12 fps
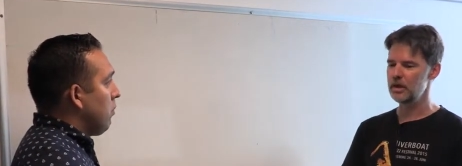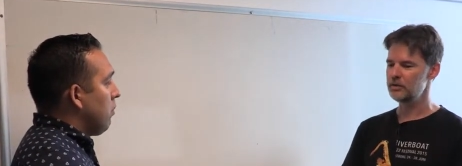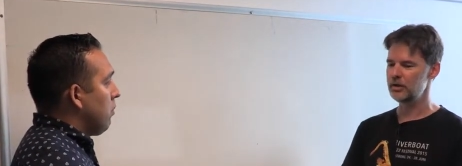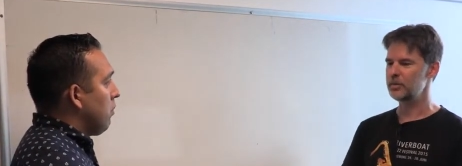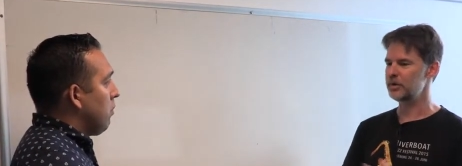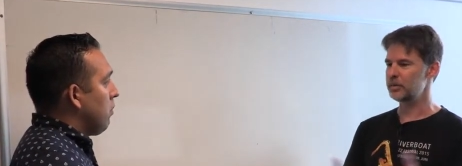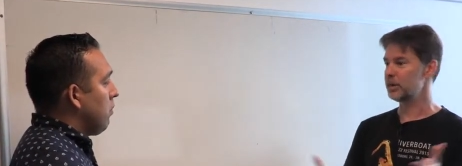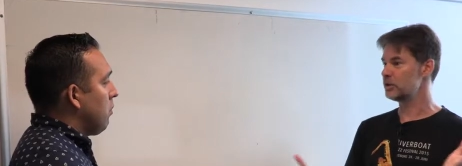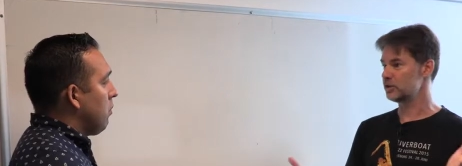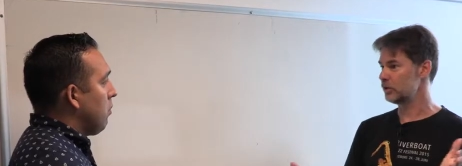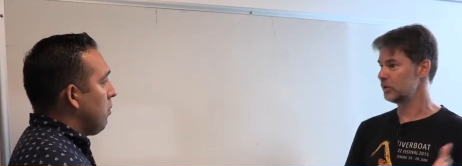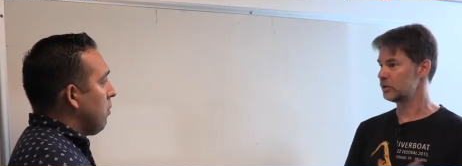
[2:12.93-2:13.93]
Speaker 1: some of them are
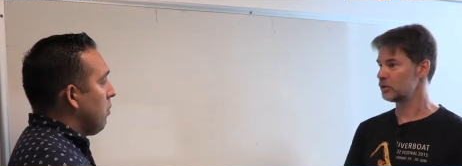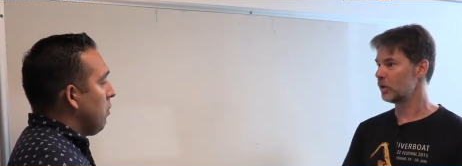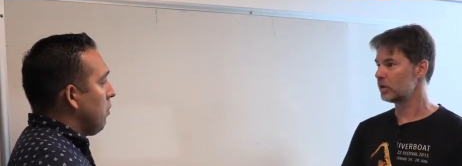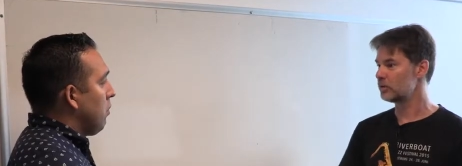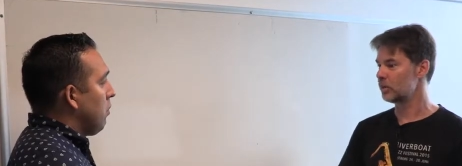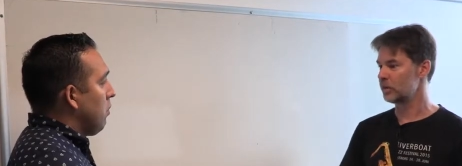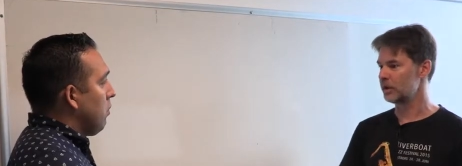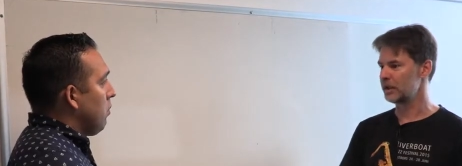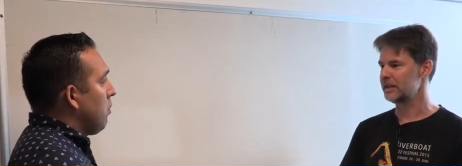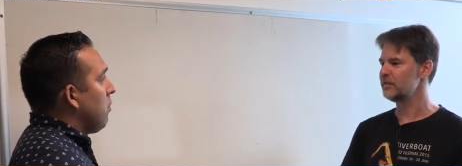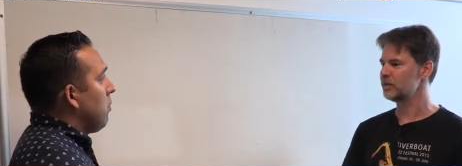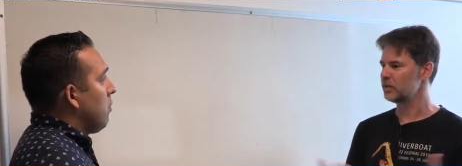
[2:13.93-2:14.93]
just on the drawing board.
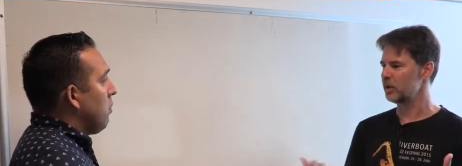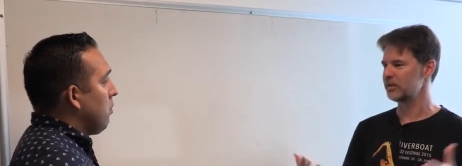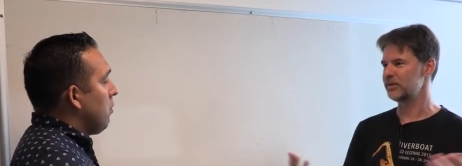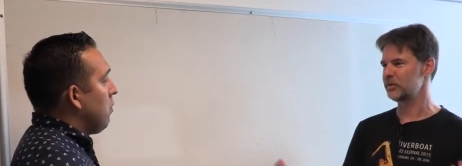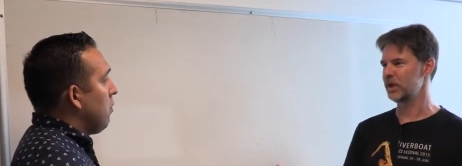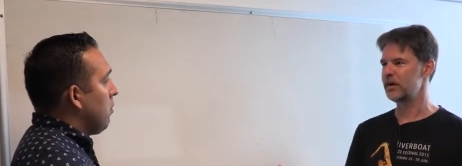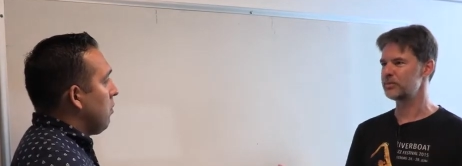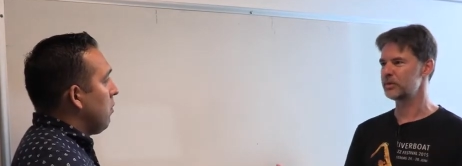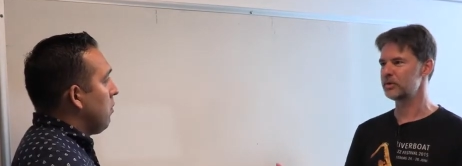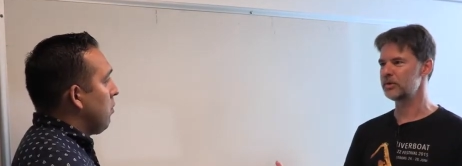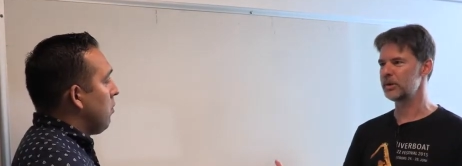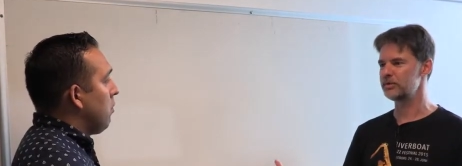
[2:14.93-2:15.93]
And even the ones that we have
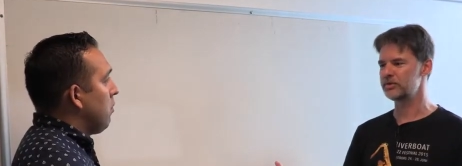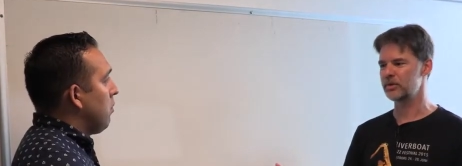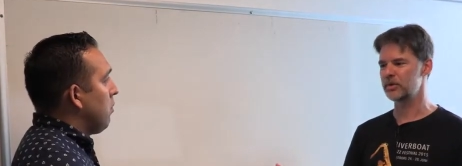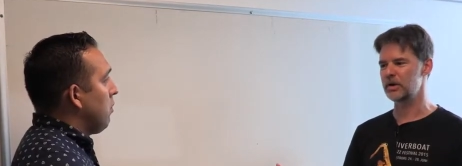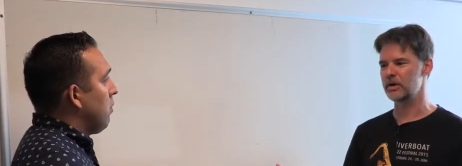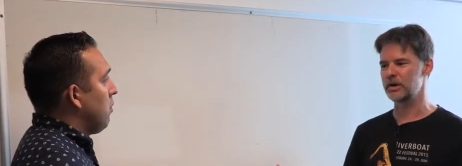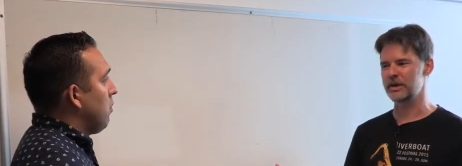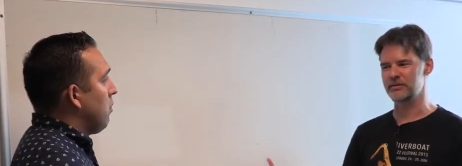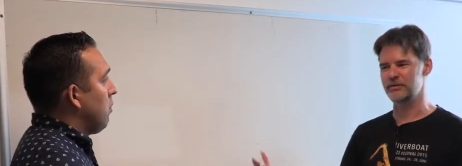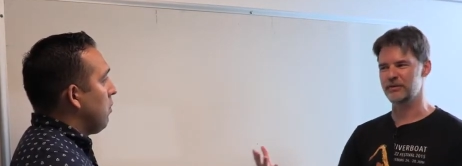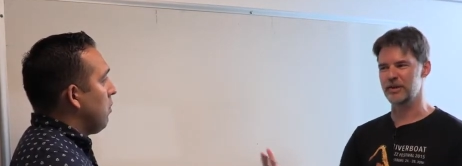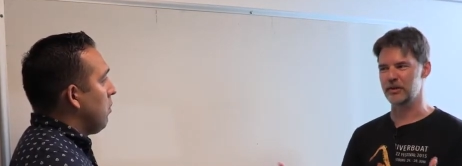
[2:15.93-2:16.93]
prototypes for are
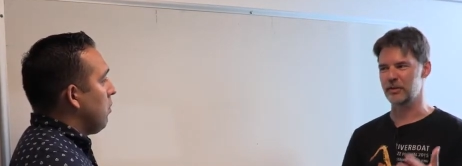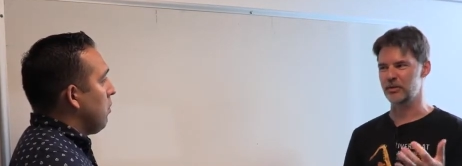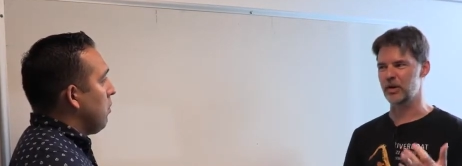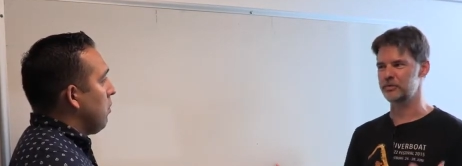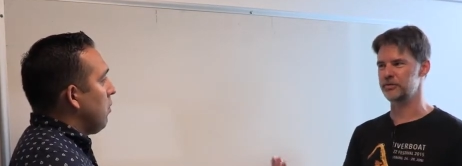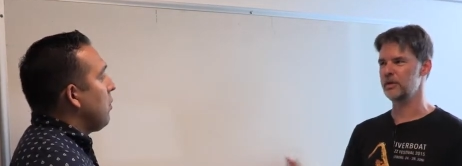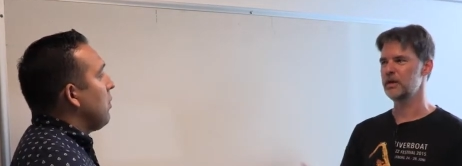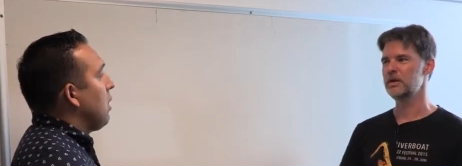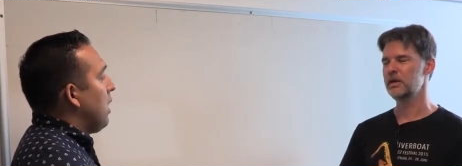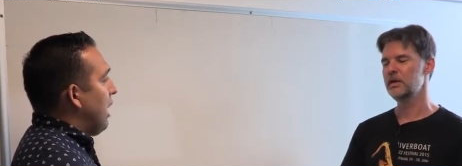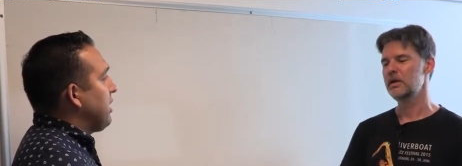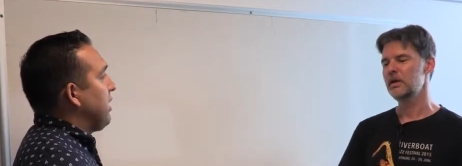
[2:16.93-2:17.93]
like very rough.
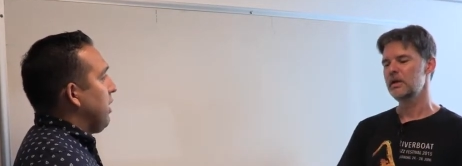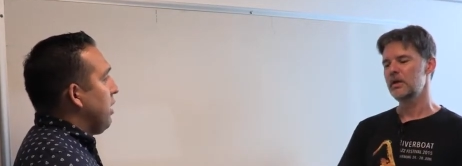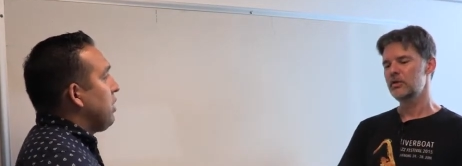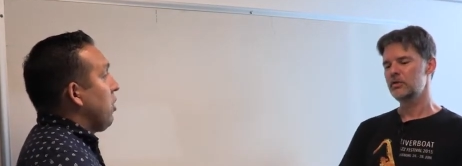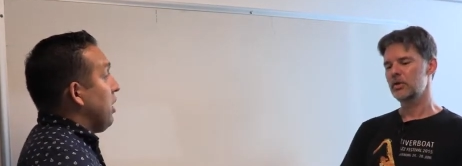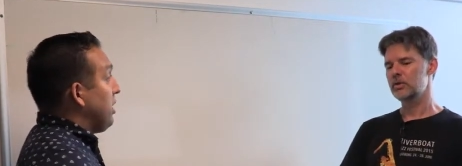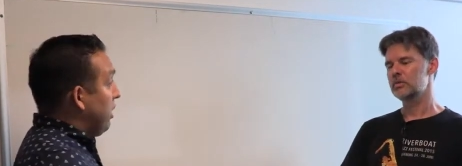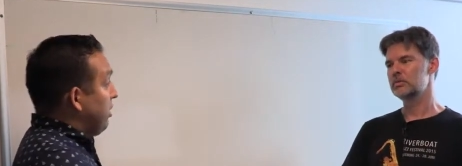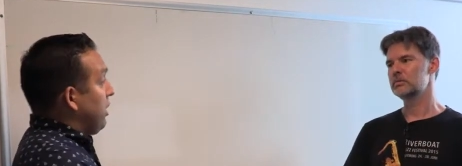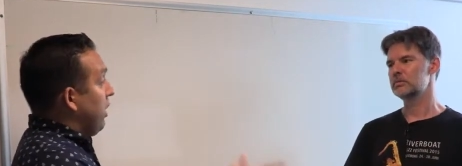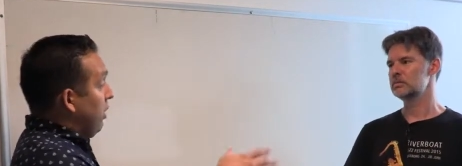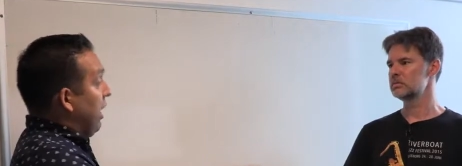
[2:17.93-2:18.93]
I see. So, so is there
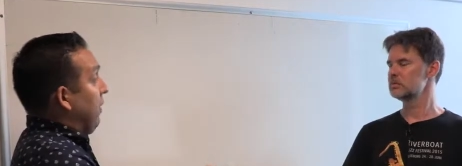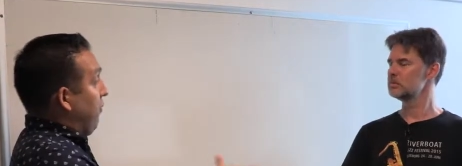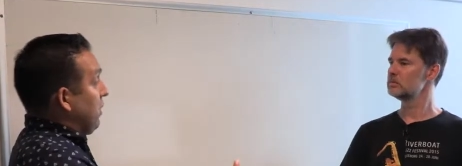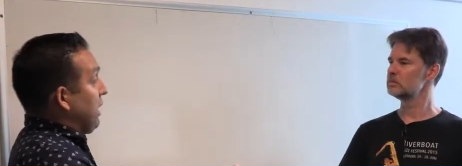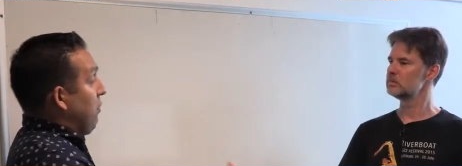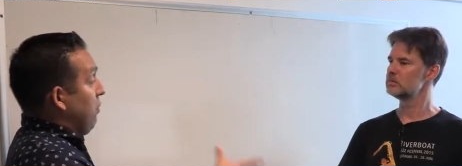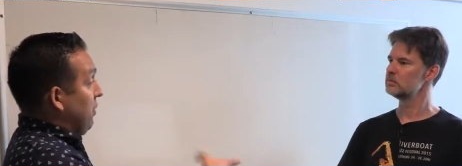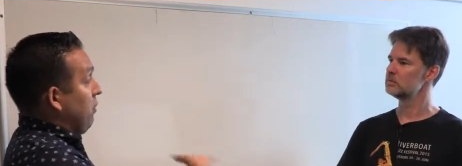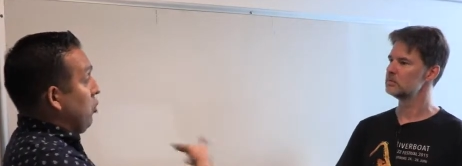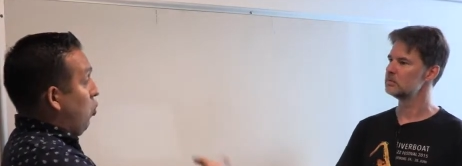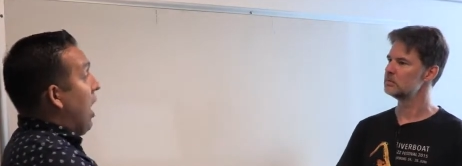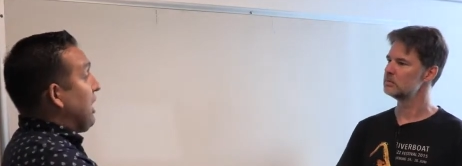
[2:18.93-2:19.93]
Speaker 2: still, like, for example, if
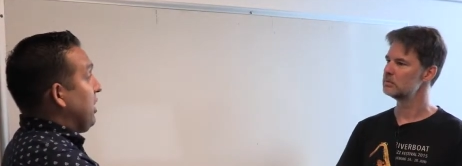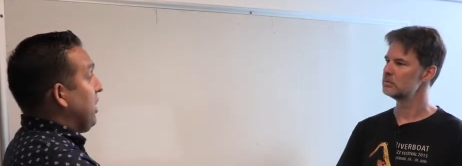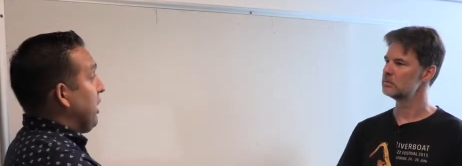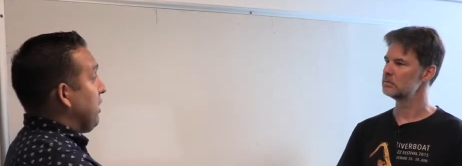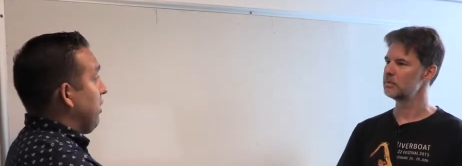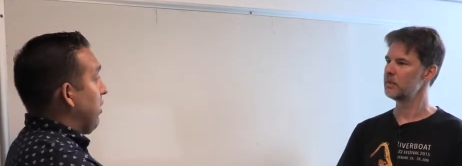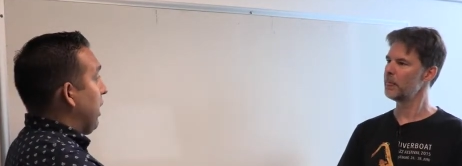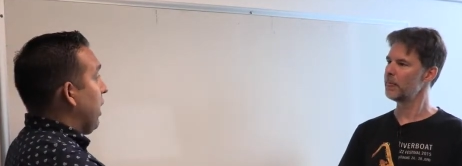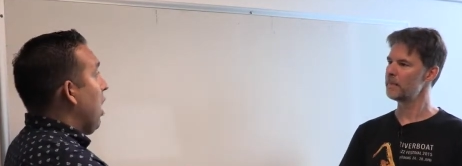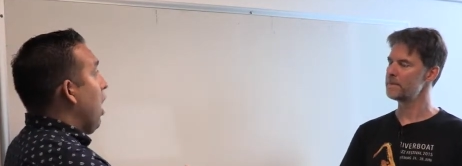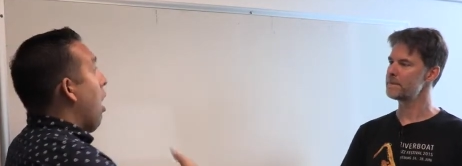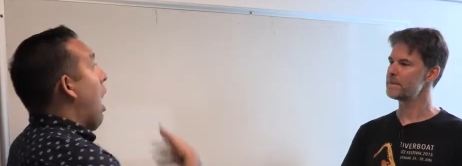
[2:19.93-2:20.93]
someone's watching this and they're
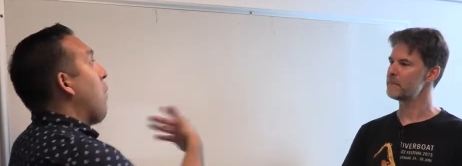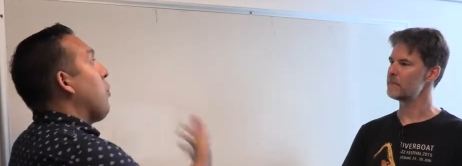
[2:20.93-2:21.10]
like, I